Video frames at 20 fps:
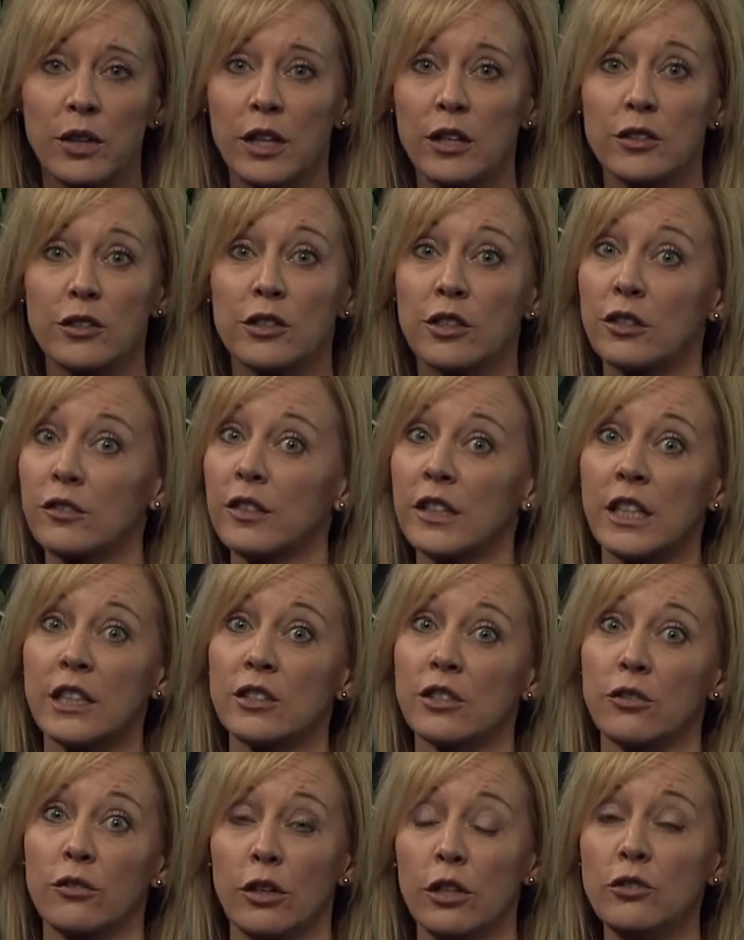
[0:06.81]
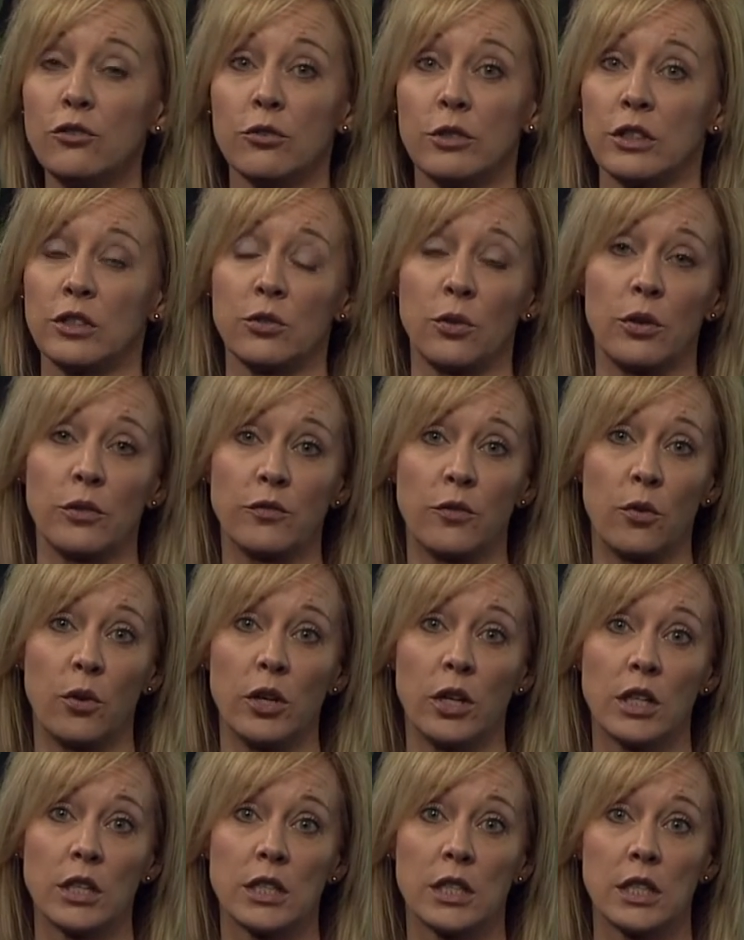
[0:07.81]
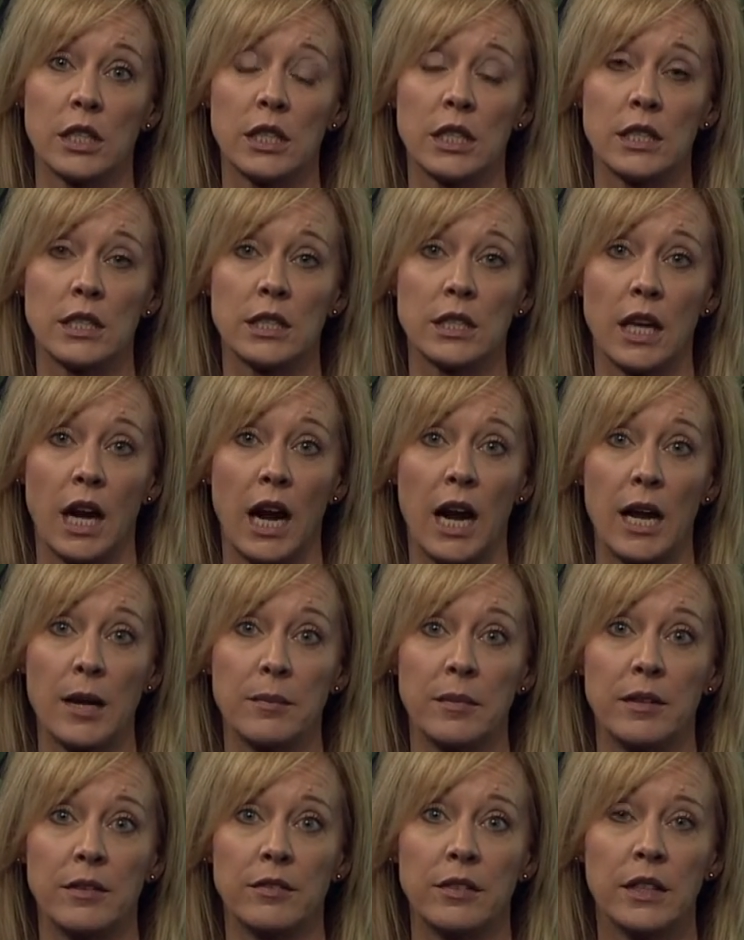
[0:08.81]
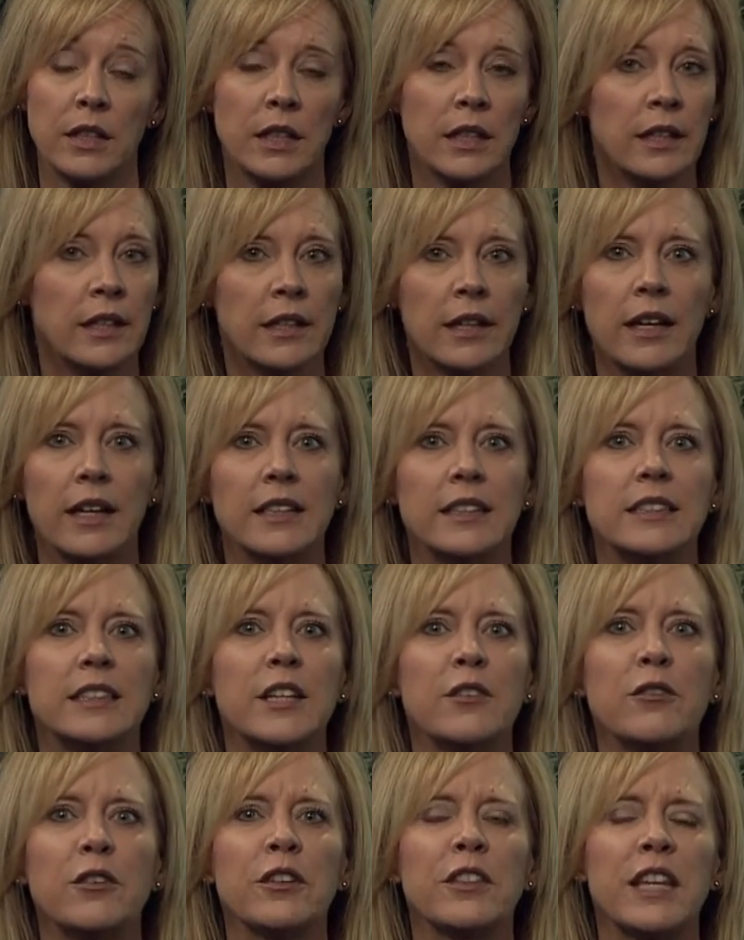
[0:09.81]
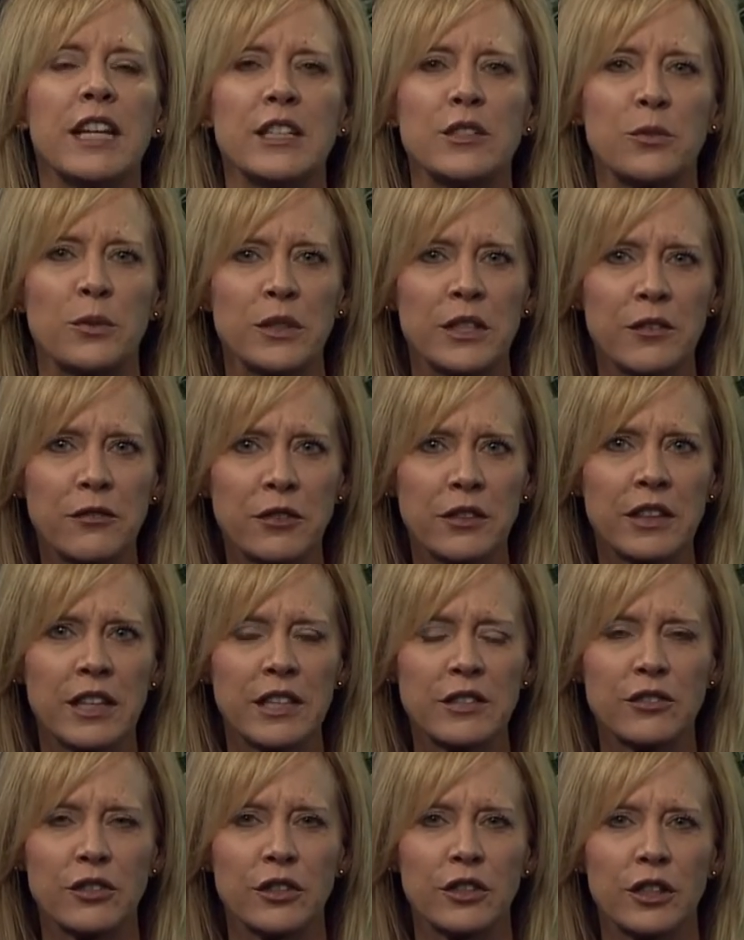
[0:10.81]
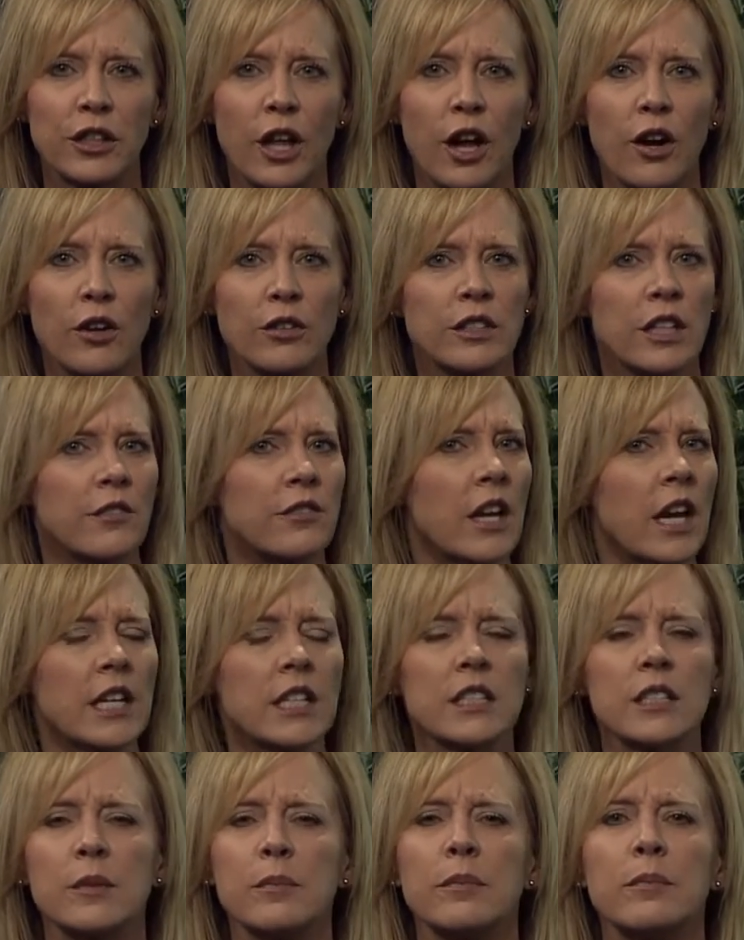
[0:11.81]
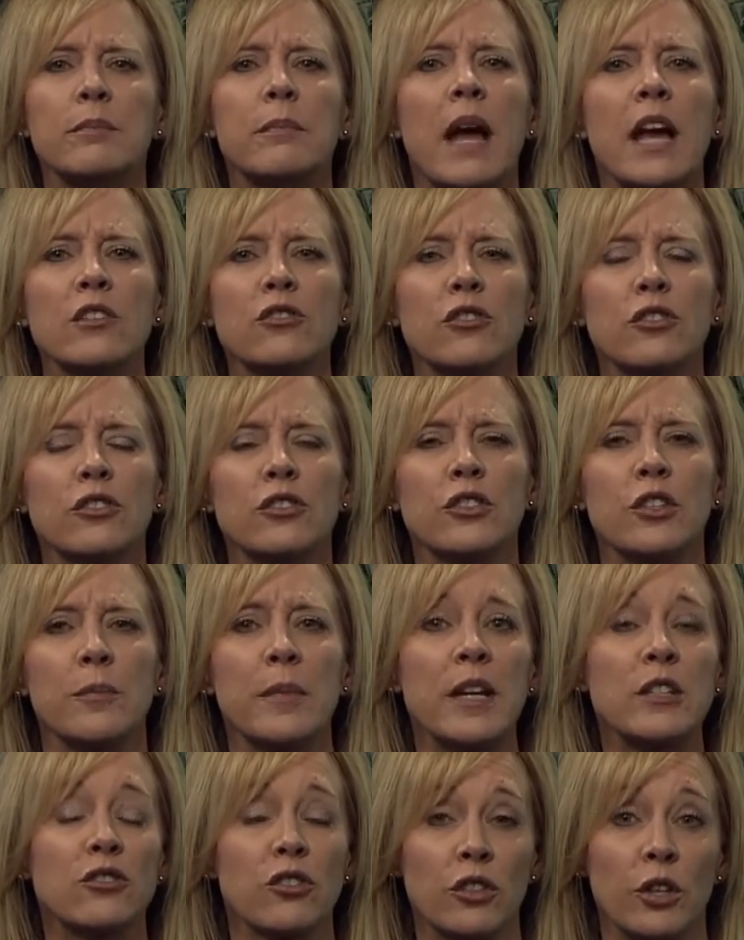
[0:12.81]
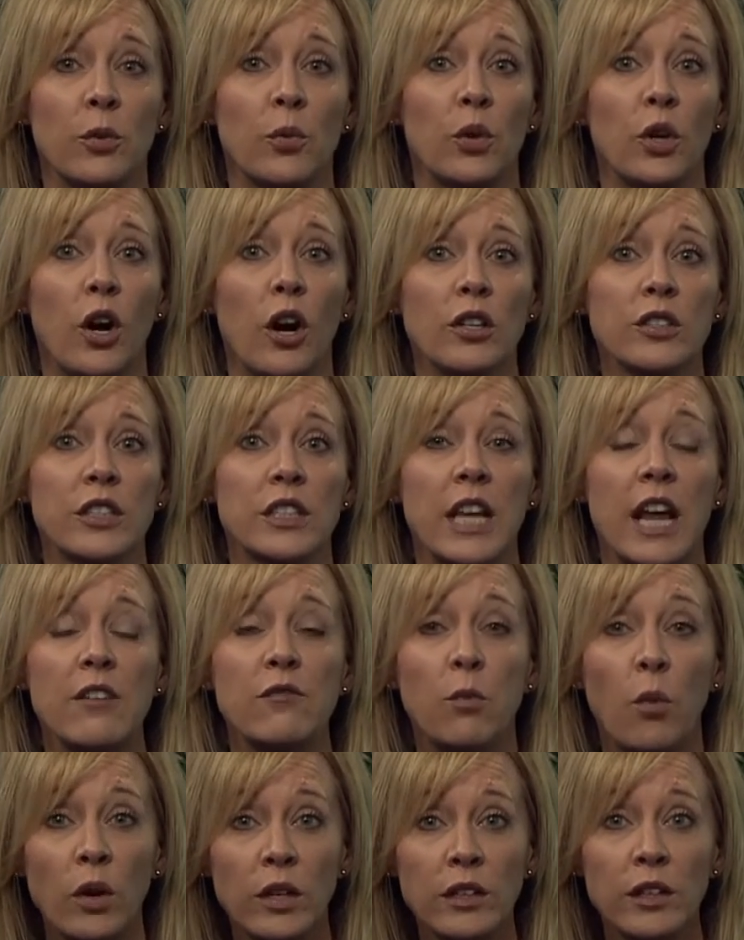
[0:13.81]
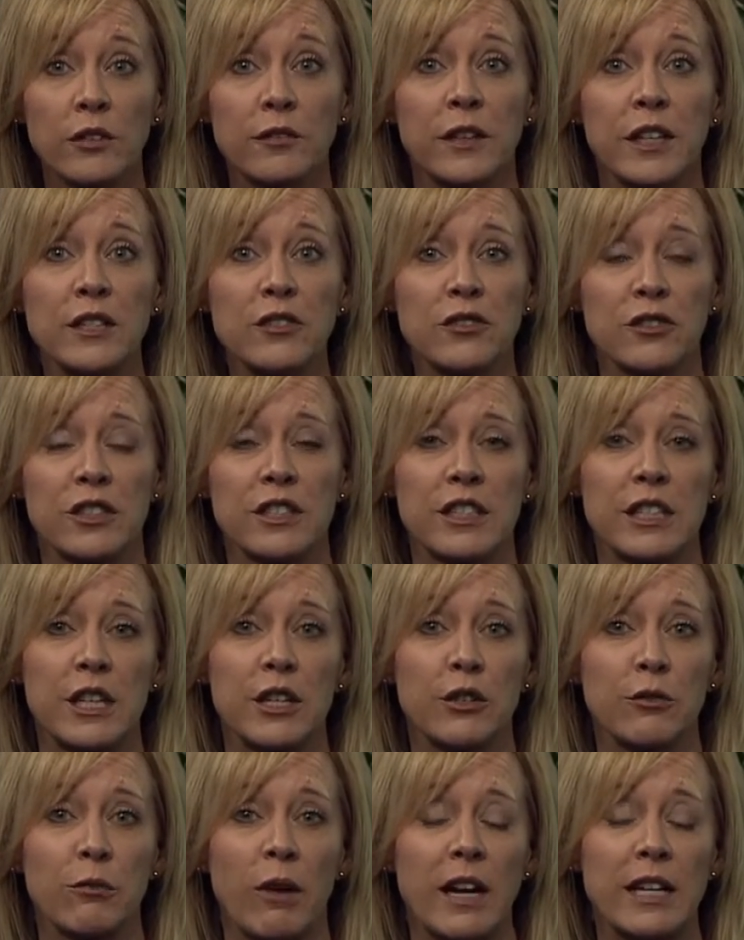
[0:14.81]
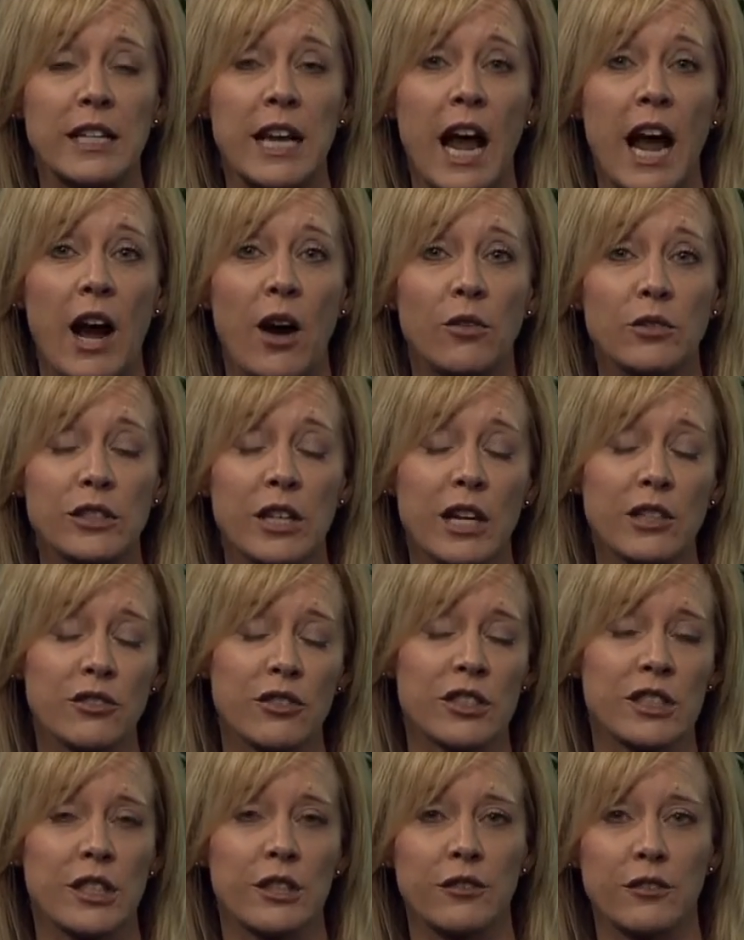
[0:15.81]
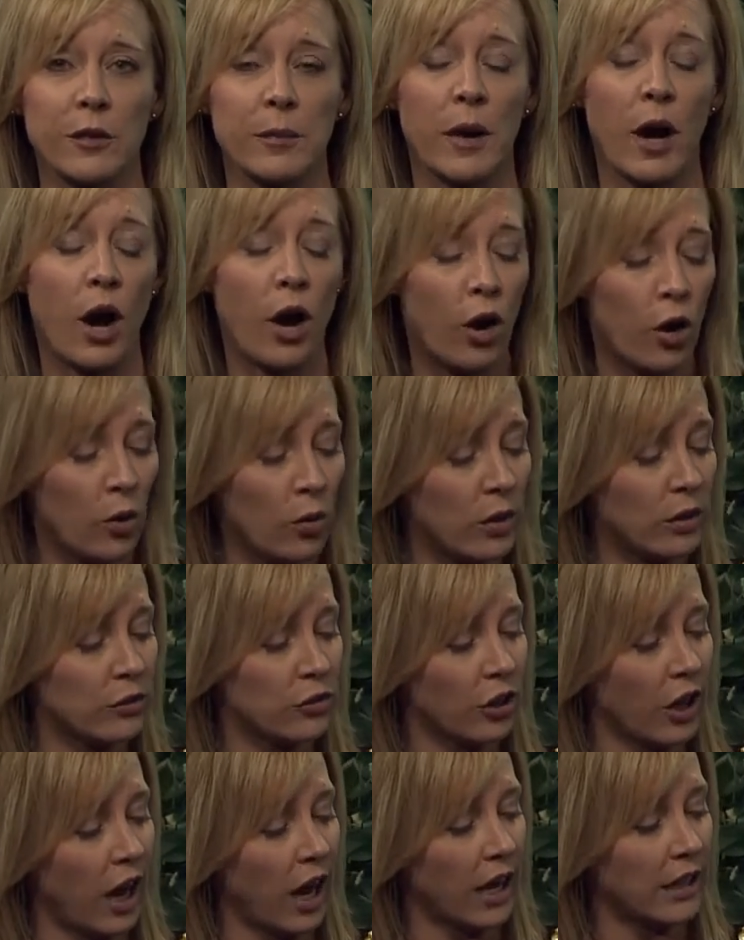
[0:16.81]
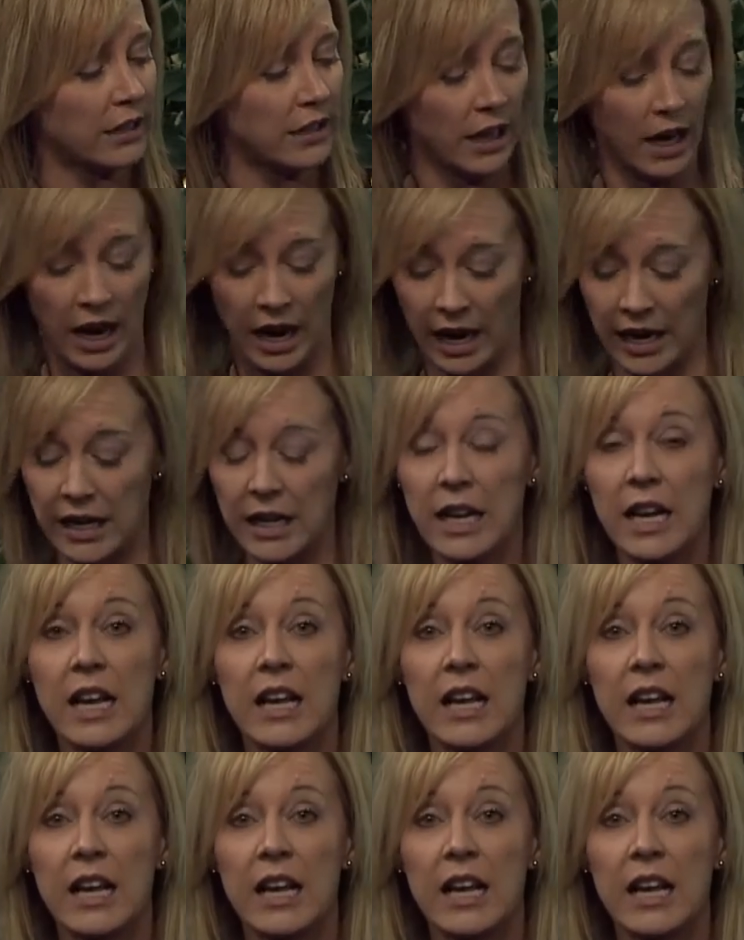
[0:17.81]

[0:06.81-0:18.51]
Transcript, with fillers: They're serving as a grocery store for us in this time of uh, different things where different things are closed. They've taken some measures to make sure that we're all safe. One of their vendors is here right now. Tasha's here from Ocha Cha Thai.